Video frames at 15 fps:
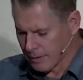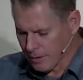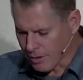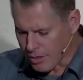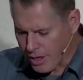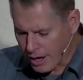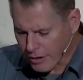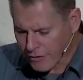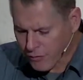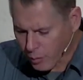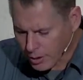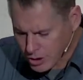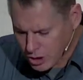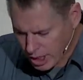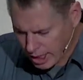Therefore,
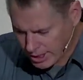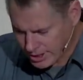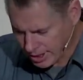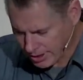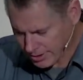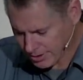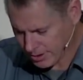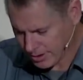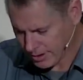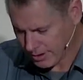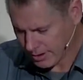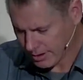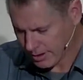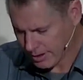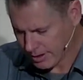Jesus
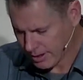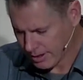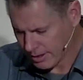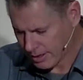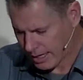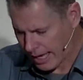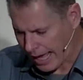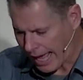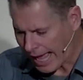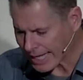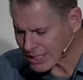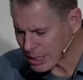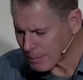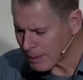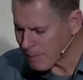had
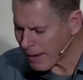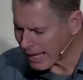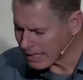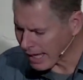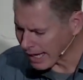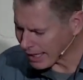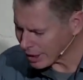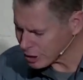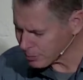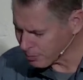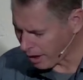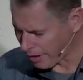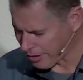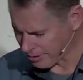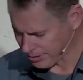to be made like his
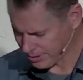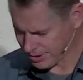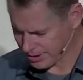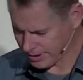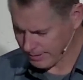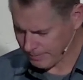brothers